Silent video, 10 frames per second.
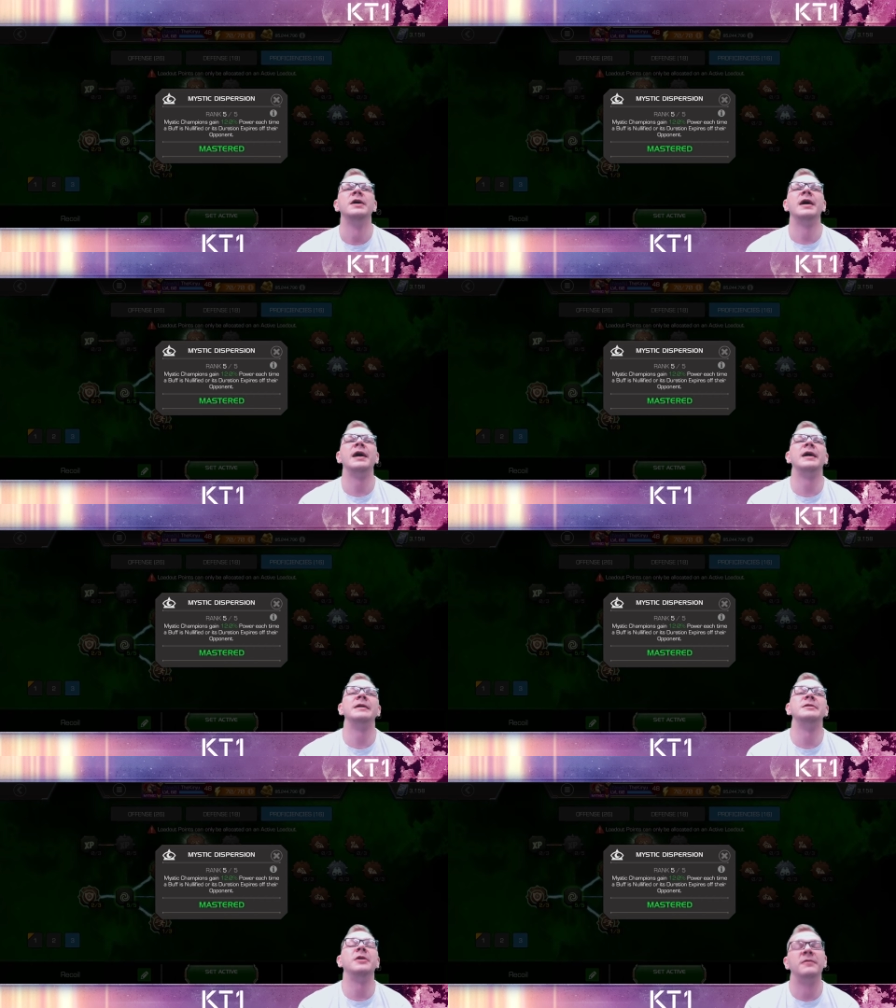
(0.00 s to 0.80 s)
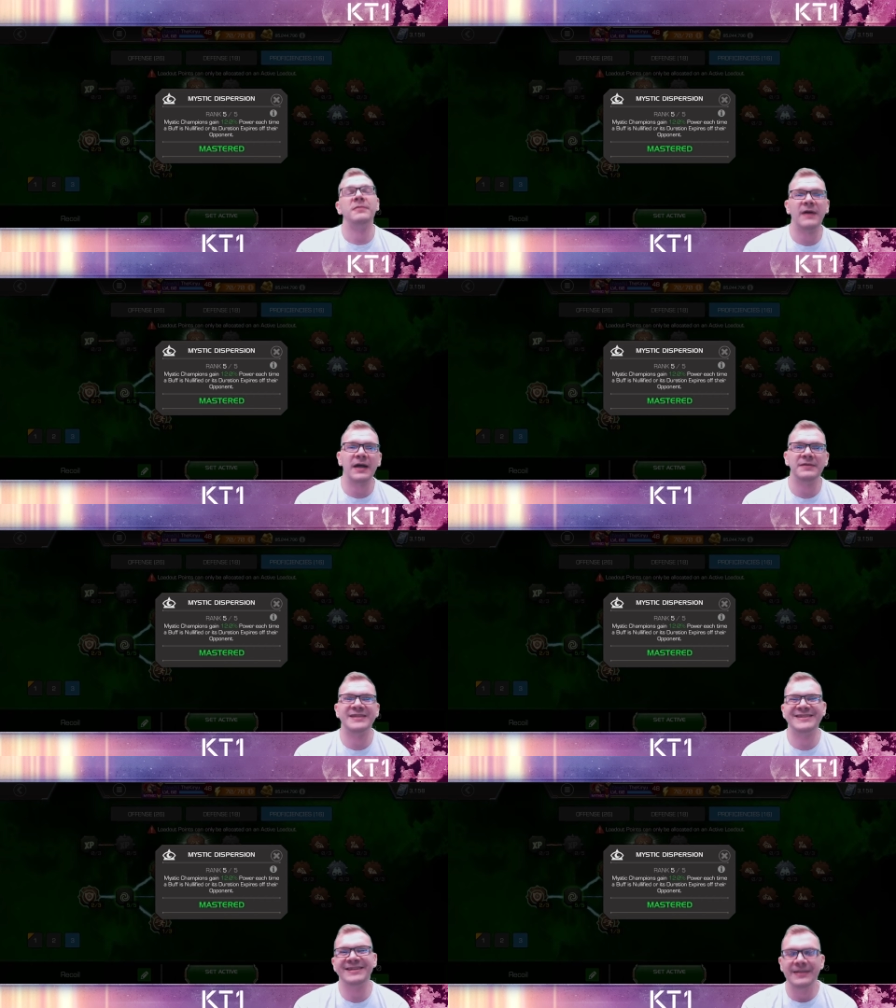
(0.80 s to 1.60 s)
And no, five is
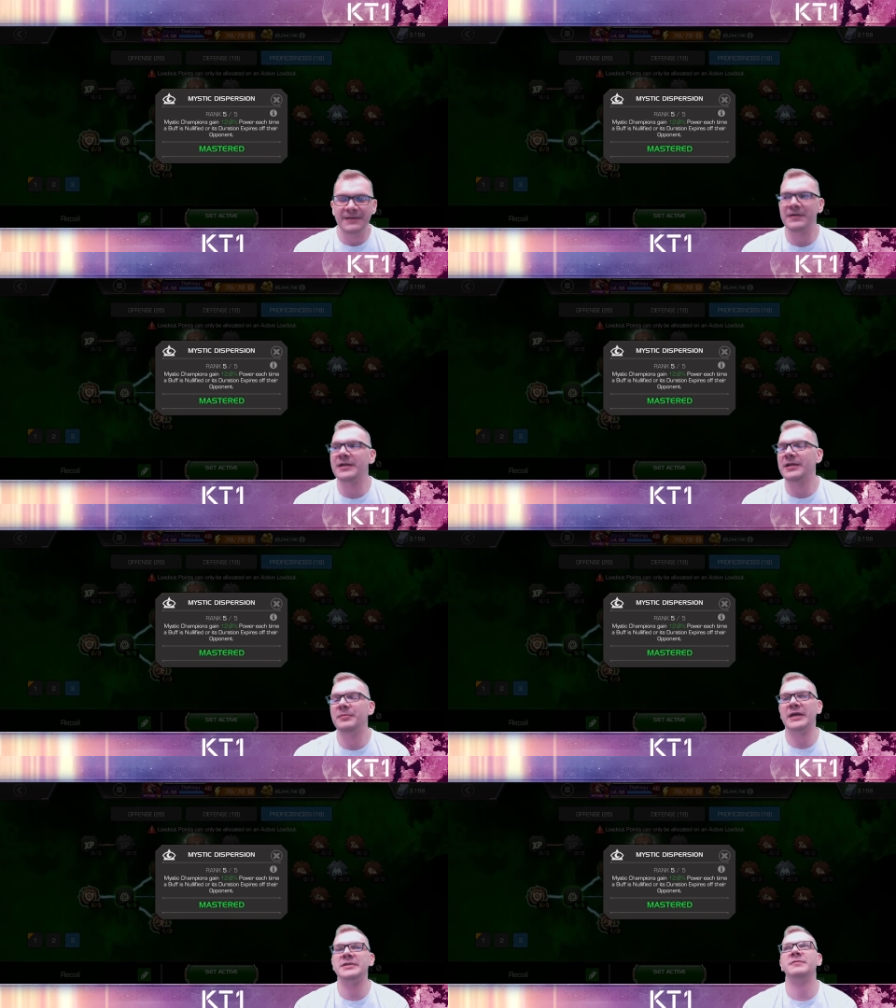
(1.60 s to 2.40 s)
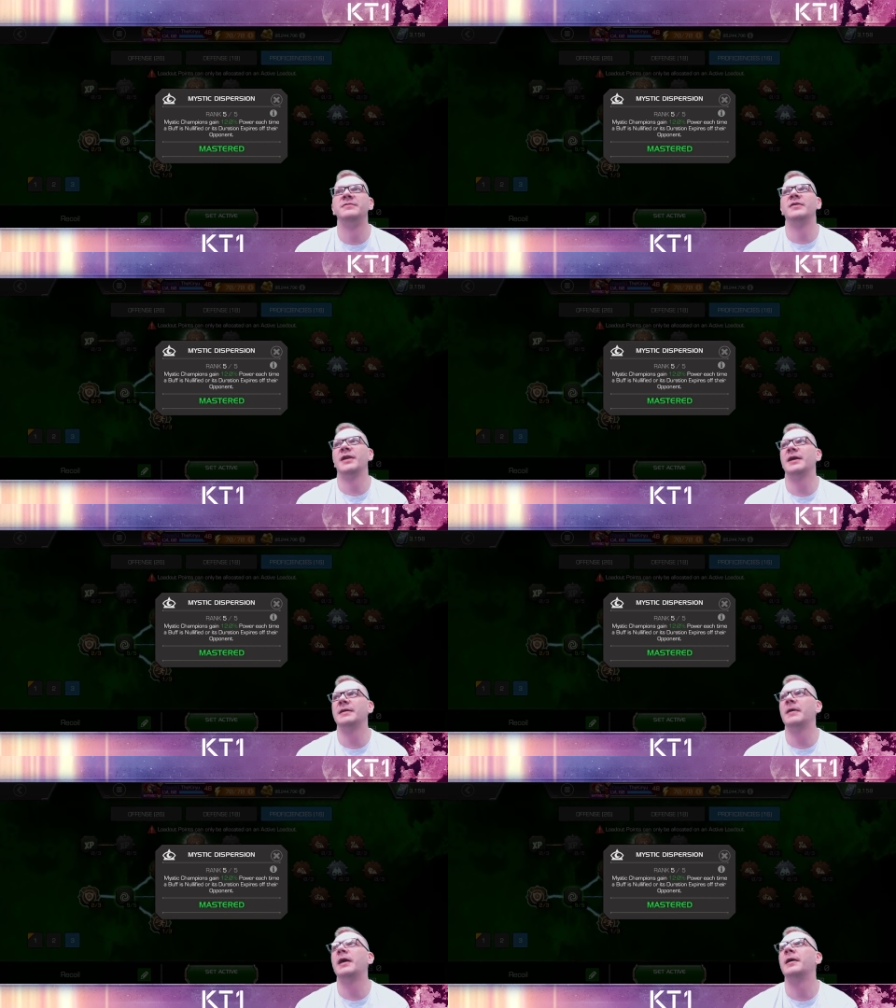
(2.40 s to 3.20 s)
significantly better for
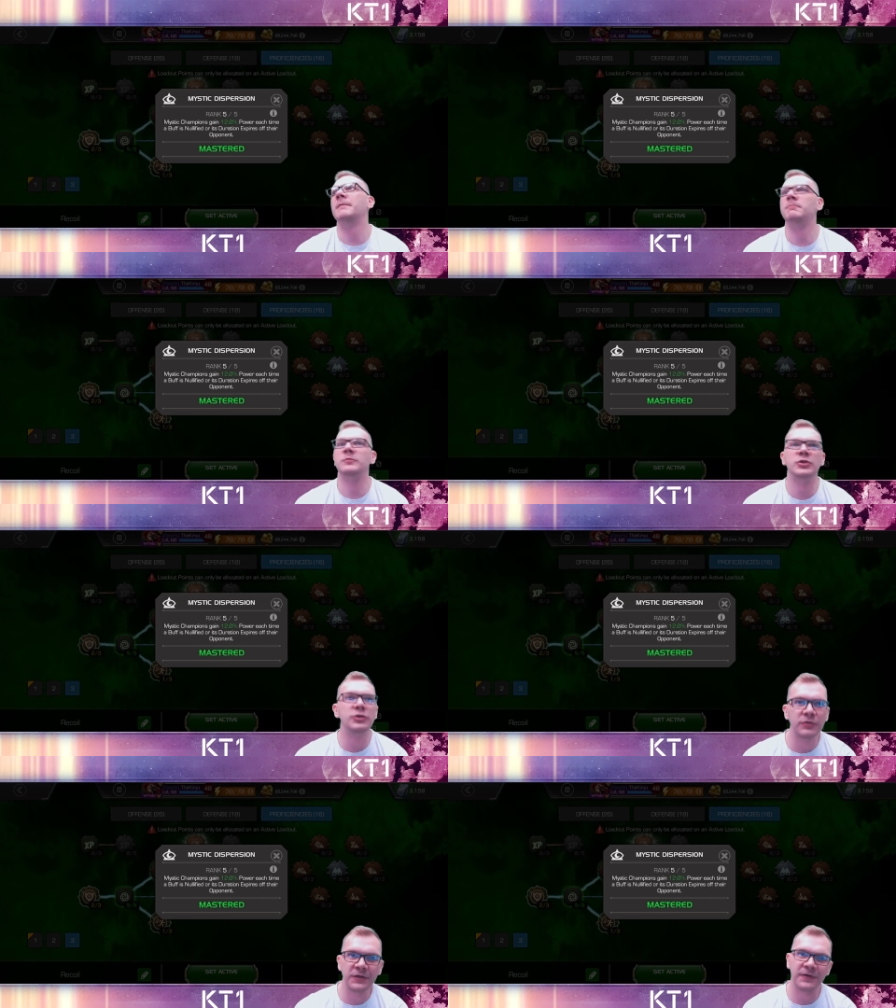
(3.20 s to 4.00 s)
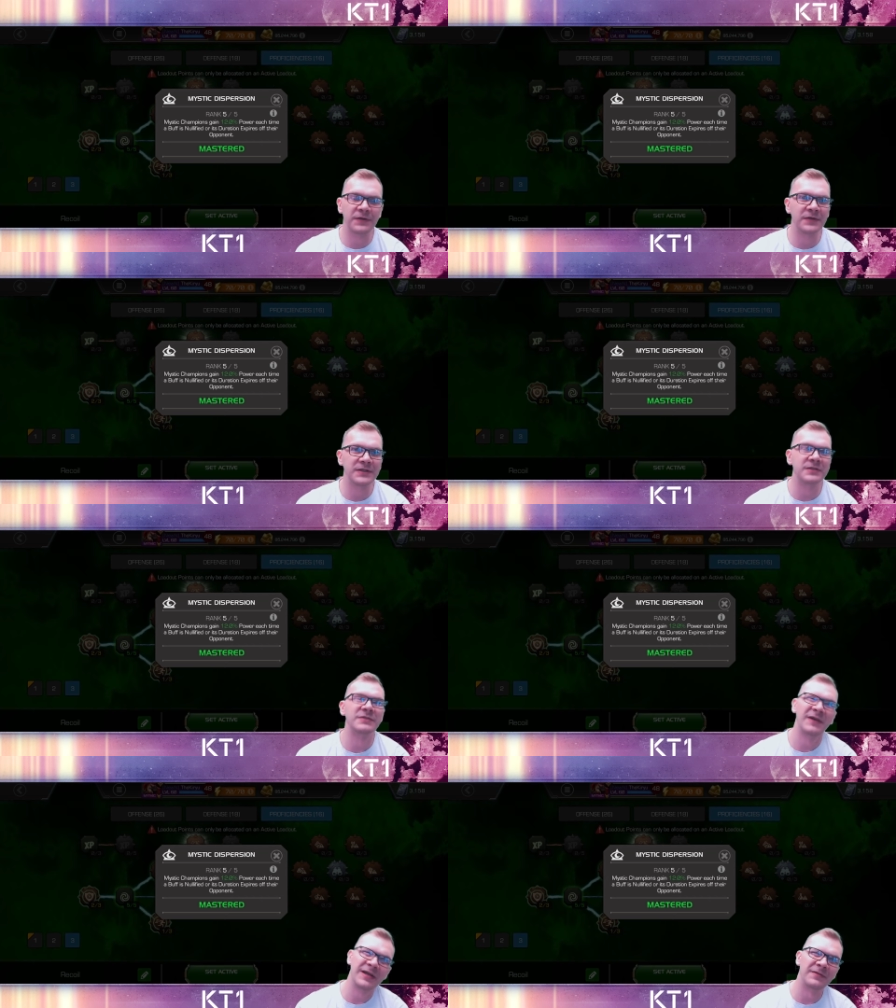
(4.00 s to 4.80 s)
like uh, two different reasons,
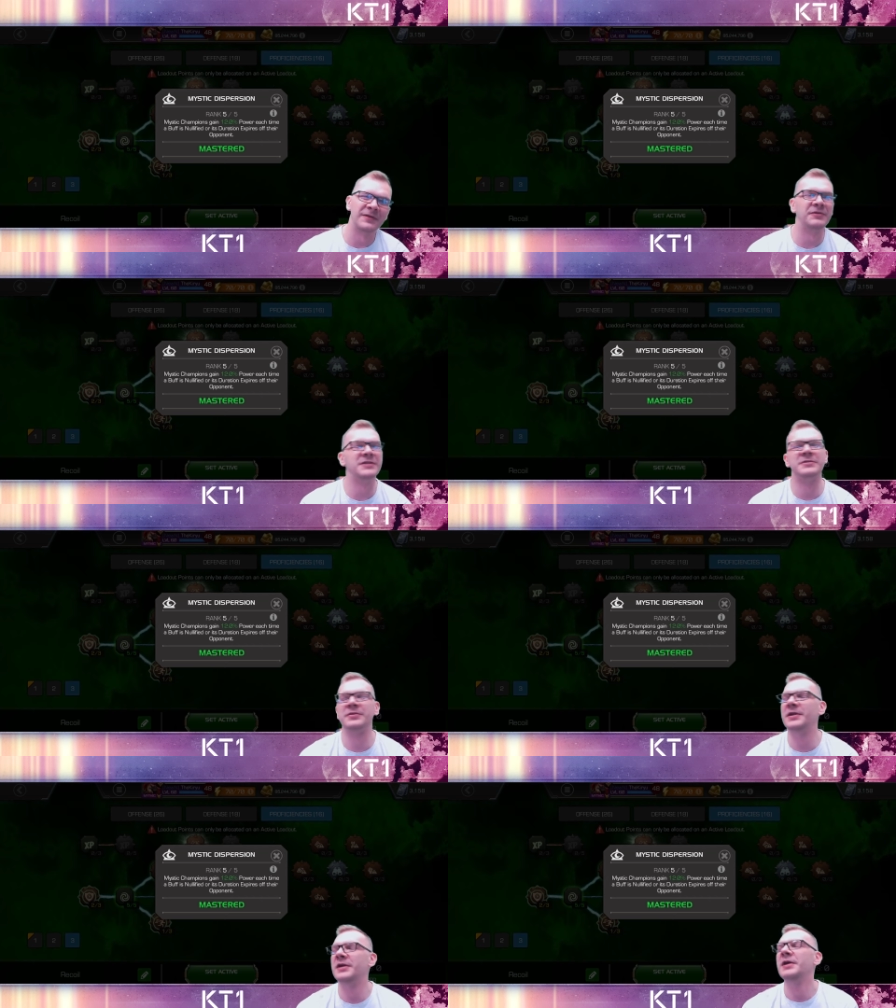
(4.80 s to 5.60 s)
three different reasons, really.